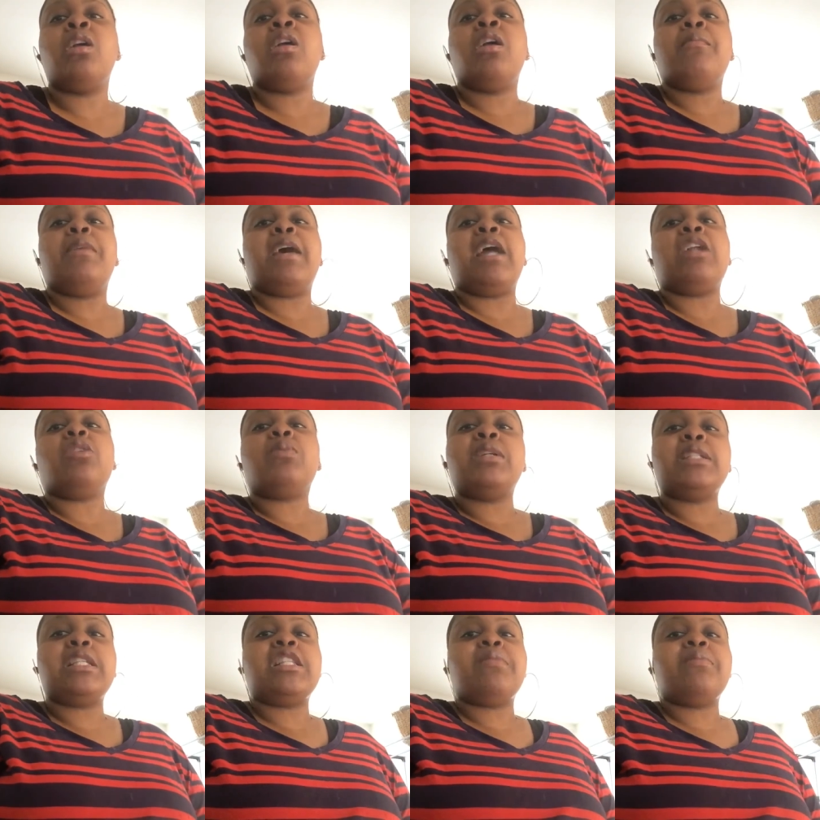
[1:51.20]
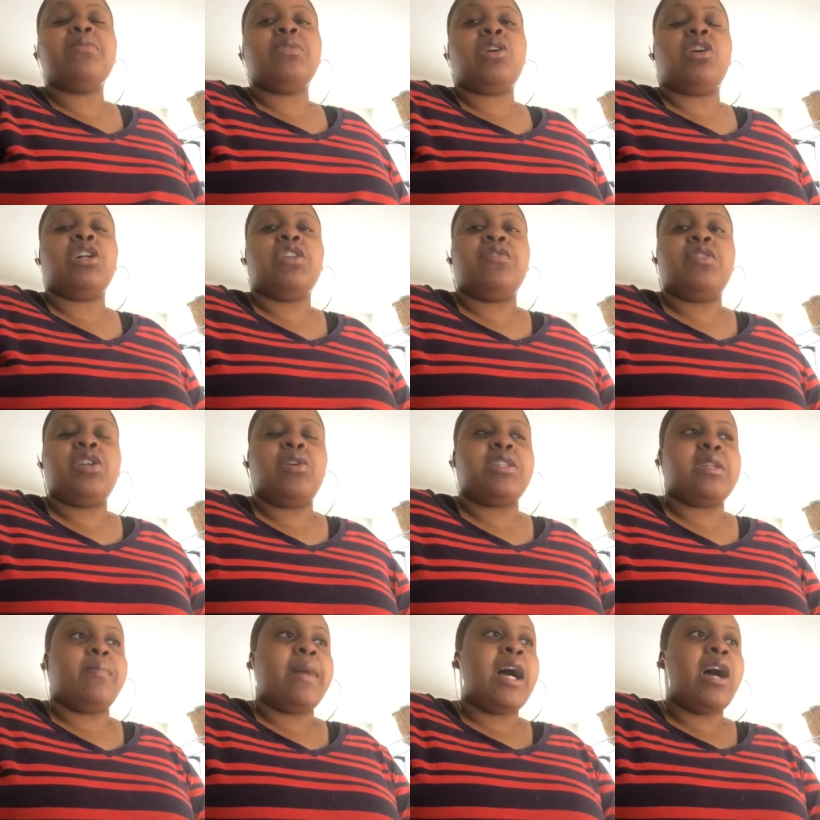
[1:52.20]
But I don't want this to be what all the
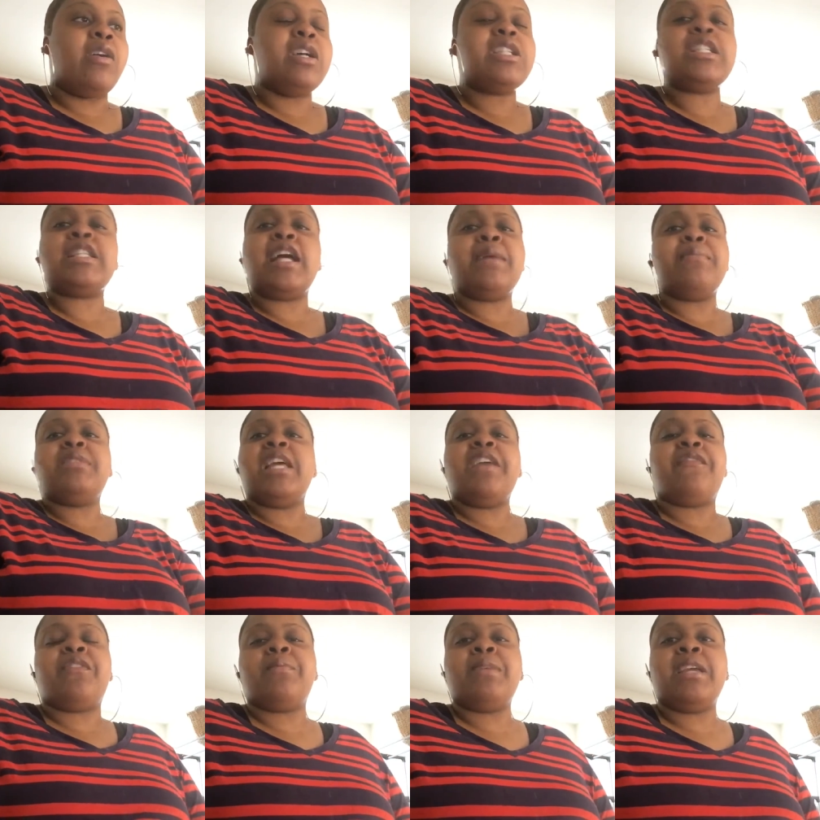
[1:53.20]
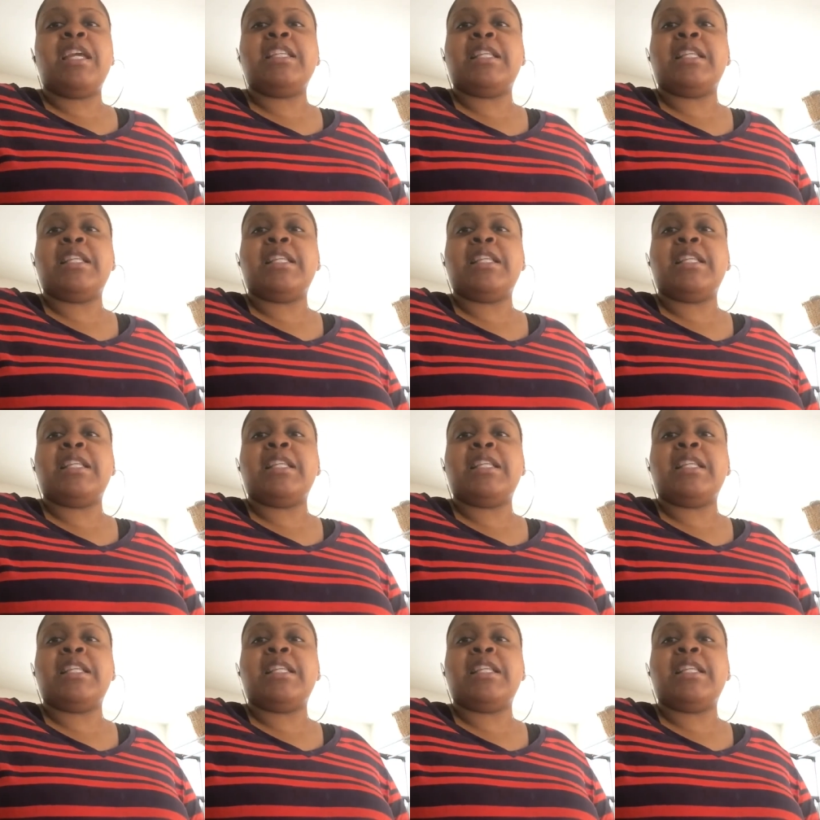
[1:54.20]
videos about. It's just an update for me.